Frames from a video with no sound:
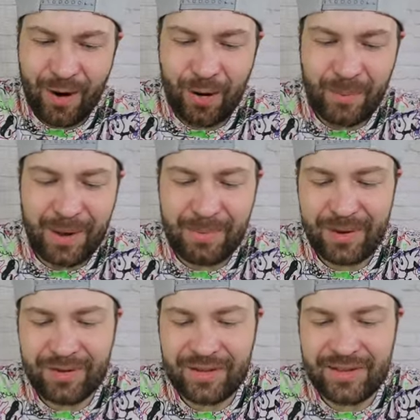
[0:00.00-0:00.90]
Or
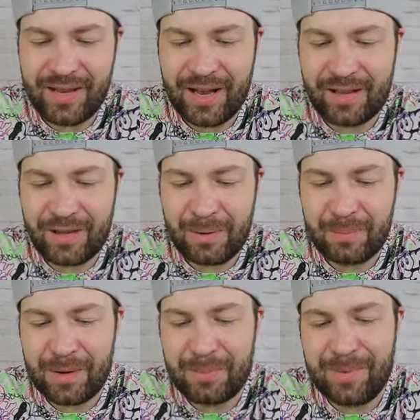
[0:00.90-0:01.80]
maybe just take a little
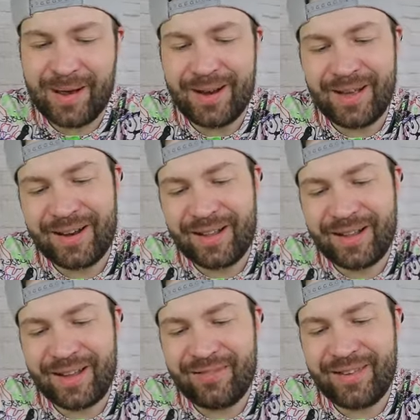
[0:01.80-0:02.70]
bit of banana
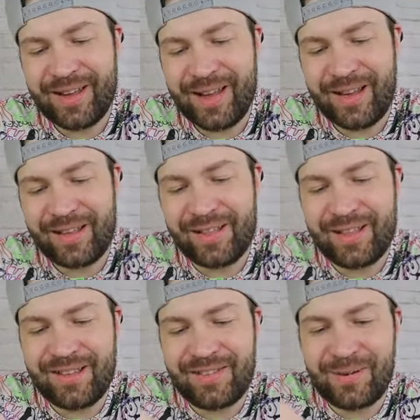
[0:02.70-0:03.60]
leaf. Yeah,
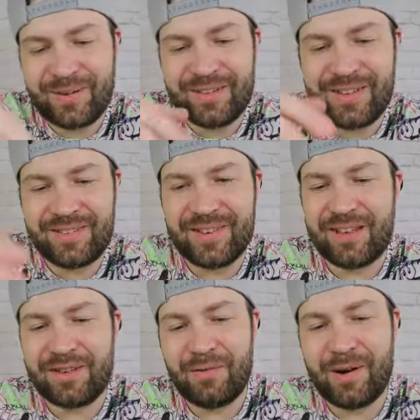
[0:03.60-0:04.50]
let's use this
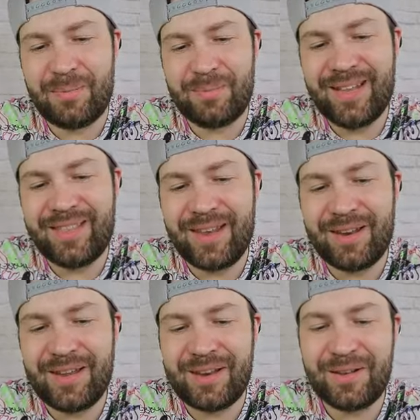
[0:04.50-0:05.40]
as a wrap and
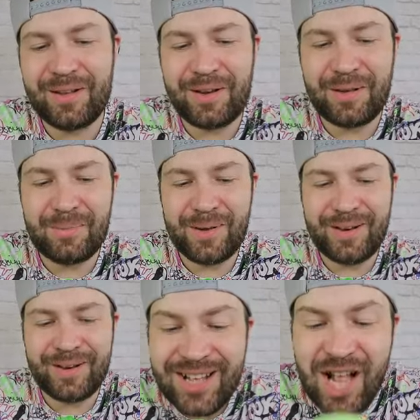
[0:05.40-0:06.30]
then eat a little bit.